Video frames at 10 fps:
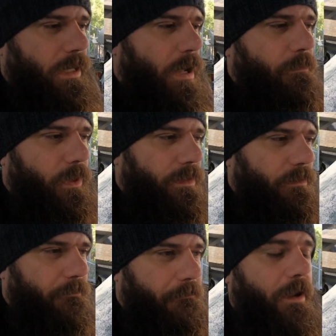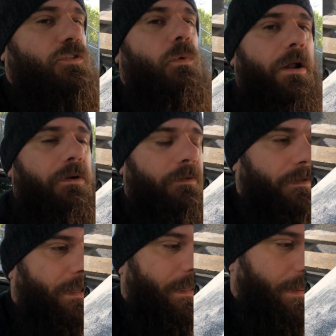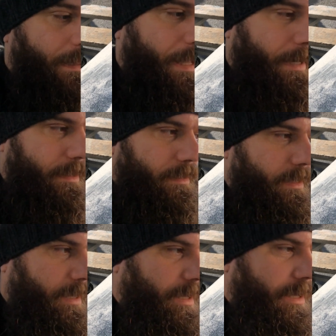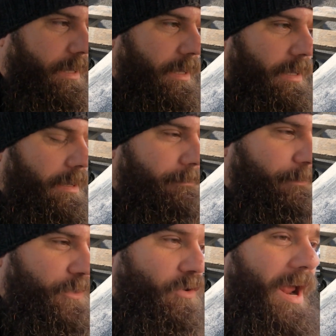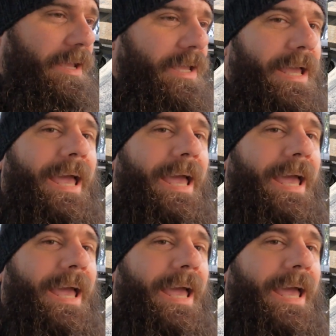it up with fresh water, let it dry,